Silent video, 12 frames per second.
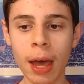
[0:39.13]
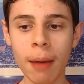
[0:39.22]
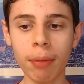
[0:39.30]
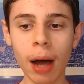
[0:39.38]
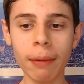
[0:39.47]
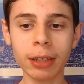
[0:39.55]

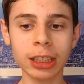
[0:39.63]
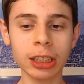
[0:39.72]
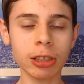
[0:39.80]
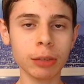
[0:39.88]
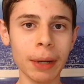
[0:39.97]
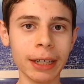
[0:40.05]
but I would
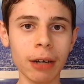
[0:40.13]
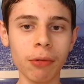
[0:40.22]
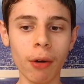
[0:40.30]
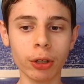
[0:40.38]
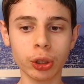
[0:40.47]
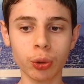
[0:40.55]
still expect a
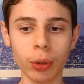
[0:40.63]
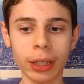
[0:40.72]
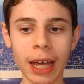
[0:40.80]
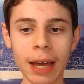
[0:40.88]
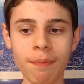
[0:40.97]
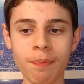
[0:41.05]
lower scoring
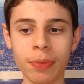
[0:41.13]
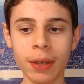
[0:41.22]
game.